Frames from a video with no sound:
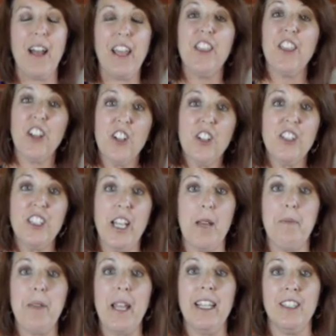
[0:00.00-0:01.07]
My third
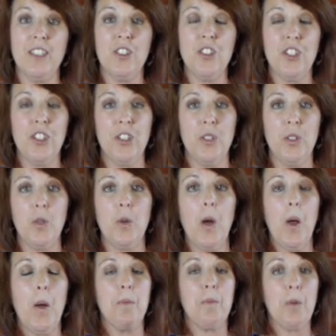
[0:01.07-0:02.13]
tip is to
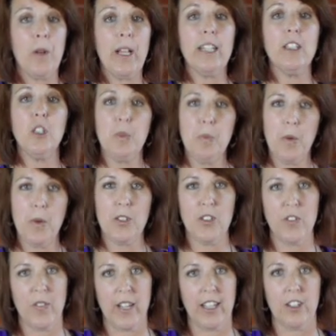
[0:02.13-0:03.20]
bring
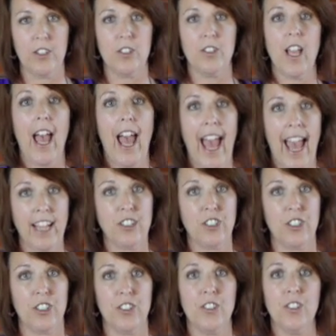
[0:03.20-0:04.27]
sports figures,
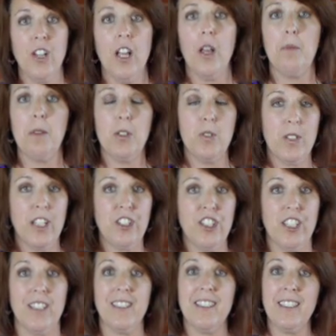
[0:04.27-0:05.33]
actors,
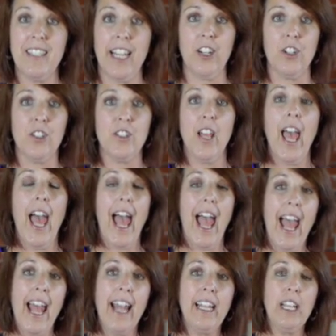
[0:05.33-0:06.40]
musicians, singers,
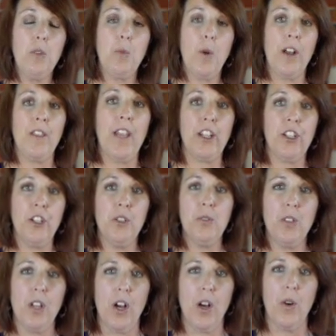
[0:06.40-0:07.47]
anyone that you
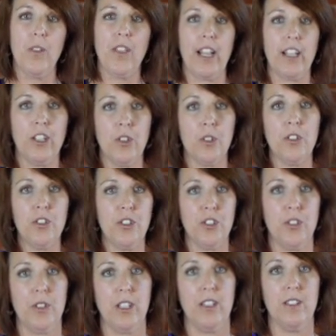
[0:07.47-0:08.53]
know that your
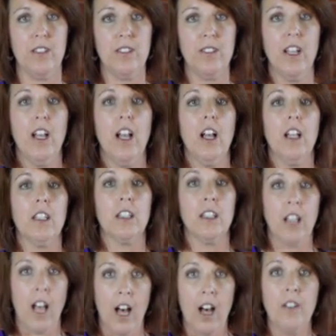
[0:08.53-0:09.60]
students
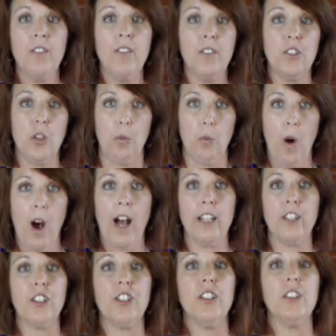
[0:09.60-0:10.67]
love to
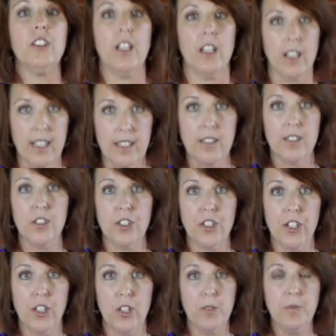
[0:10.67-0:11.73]
watch, to listen
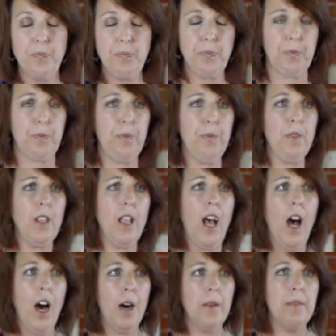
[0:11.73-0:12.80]
to,
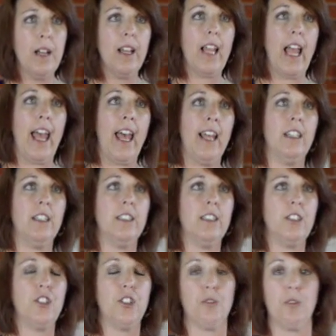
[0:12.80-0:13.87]
and
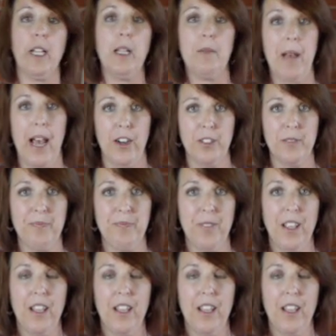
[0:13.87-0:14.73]
to read about.